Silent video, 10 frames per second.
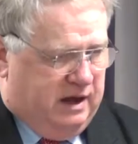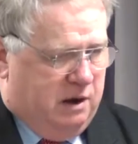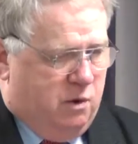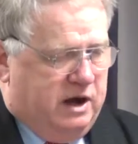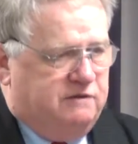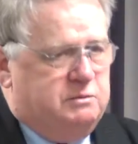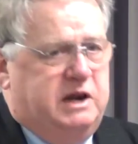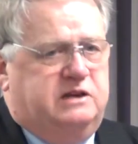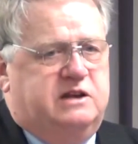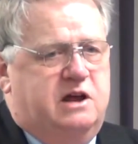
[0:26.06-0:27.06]
And I want
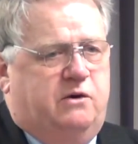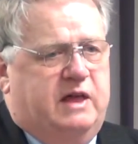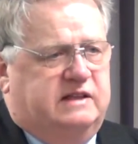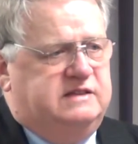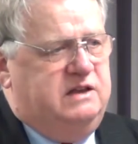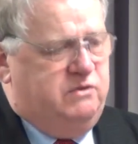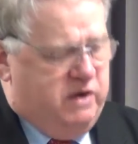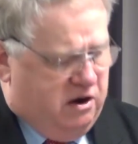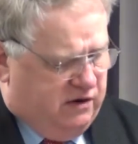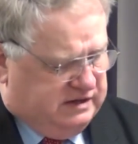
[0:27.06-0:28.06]
everybody to know that
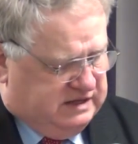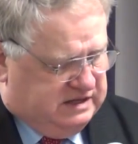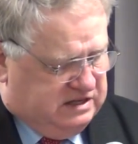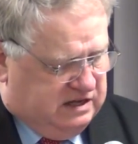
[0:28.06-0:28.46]
C3RS is,